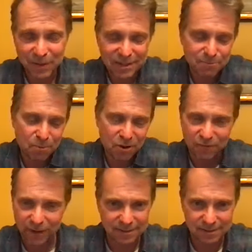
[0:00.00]
it's
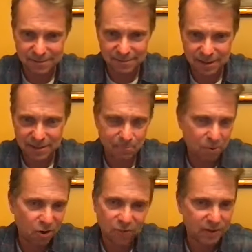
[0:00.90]
perfect. It's a
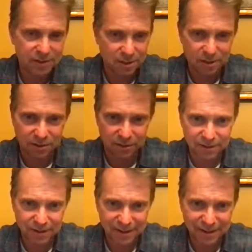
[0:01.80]
perfect circle.
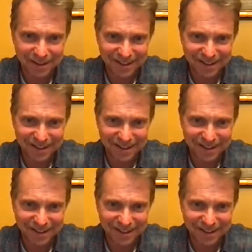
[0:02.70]
Do